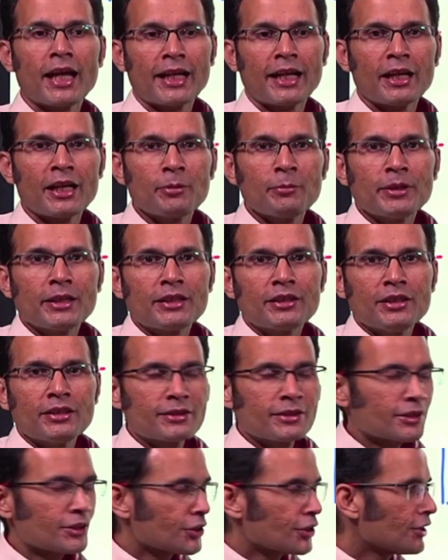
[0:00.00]
academic
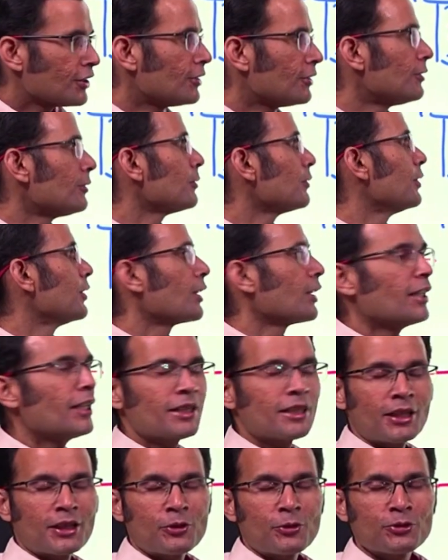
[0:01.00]
discussion
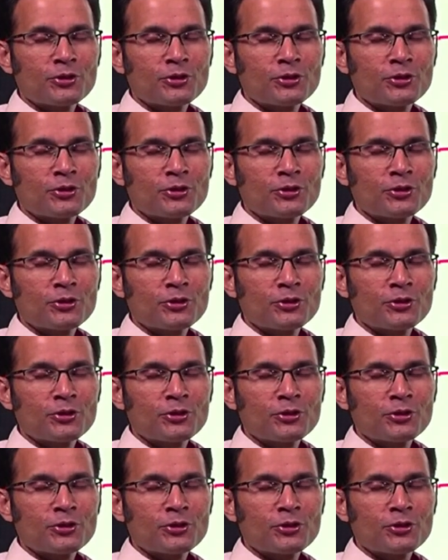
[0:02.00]
related